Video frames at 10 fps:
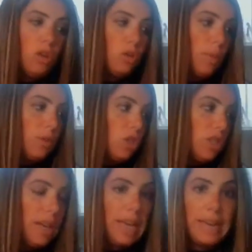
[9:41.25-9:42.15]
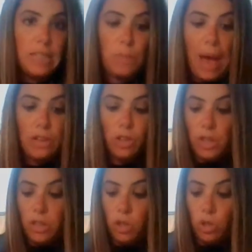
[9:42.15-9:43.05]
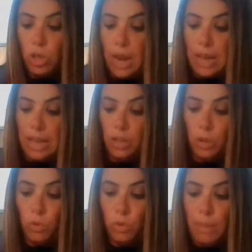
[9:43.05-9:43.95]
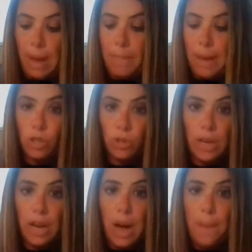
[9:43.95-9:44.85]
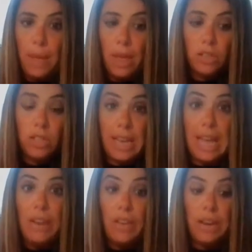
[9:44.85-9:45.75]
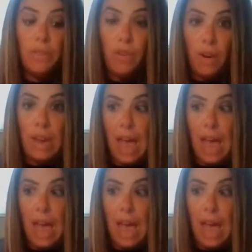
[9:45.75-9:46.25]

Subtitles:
So I'm just going to get a spatula just so that I can use my measuring cup to get it very